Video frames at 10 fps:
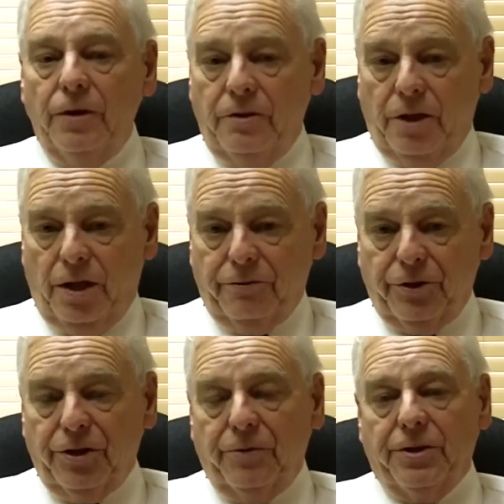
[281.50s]
Your
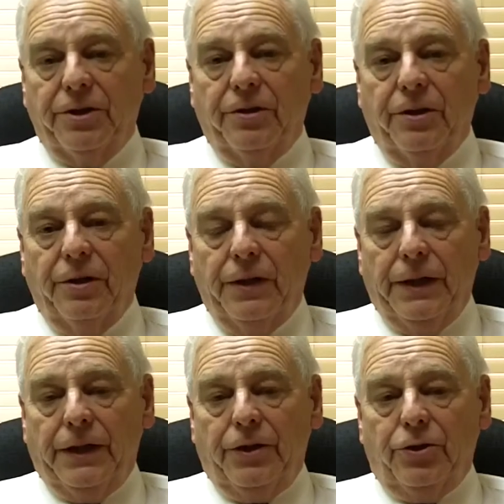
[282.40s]
offer is subject
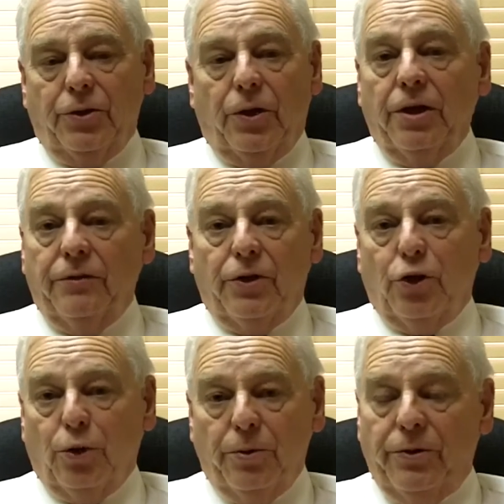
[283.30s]
to all of the
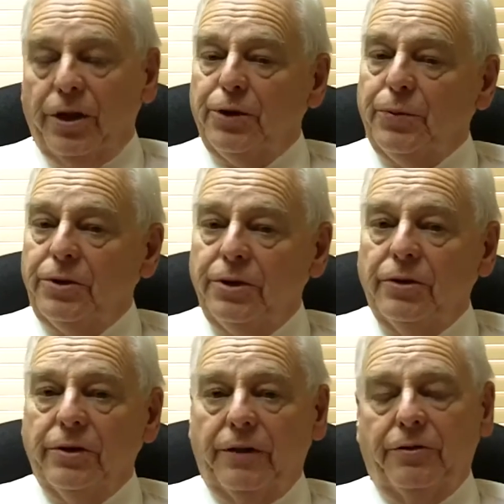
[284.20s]
normal things, but you
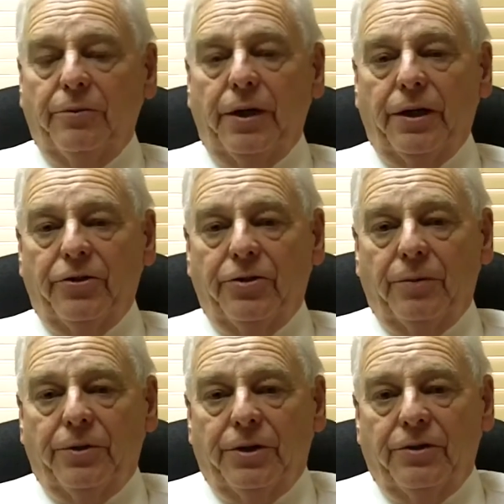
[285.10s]
don't have to make it
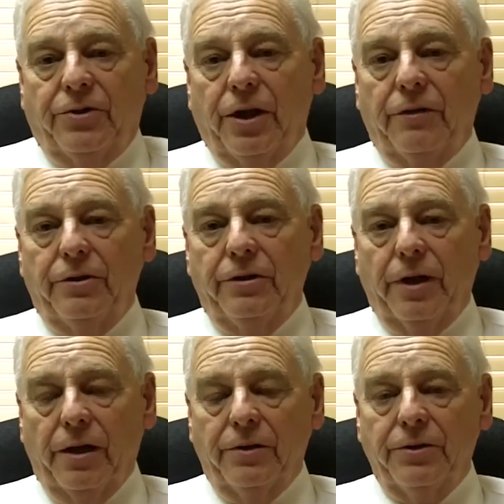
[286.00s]
subject to the sale of your
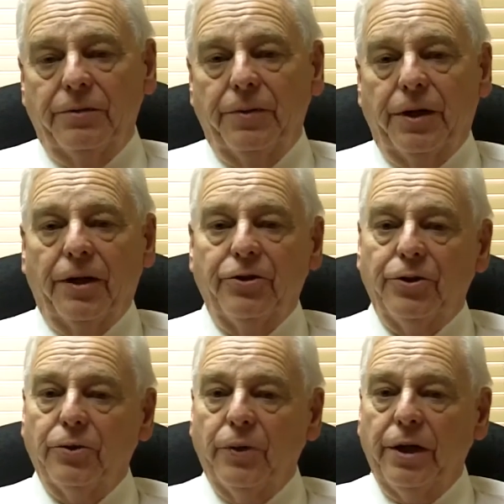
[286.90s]
house,
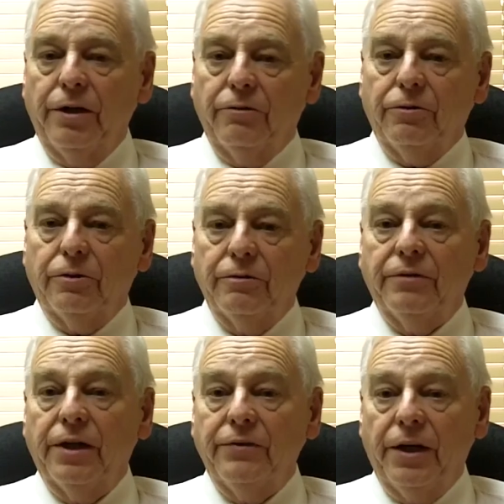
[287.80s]
because you're waiting 4 or
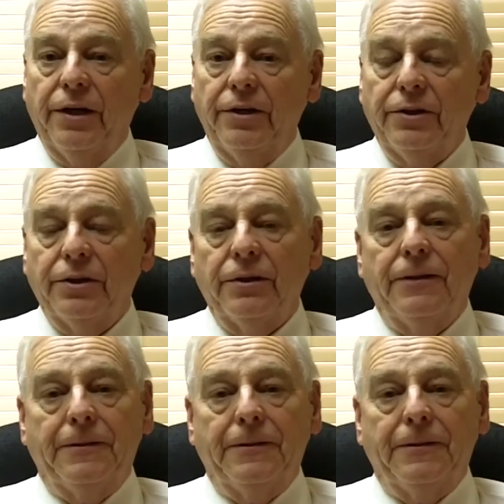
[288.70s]
5 days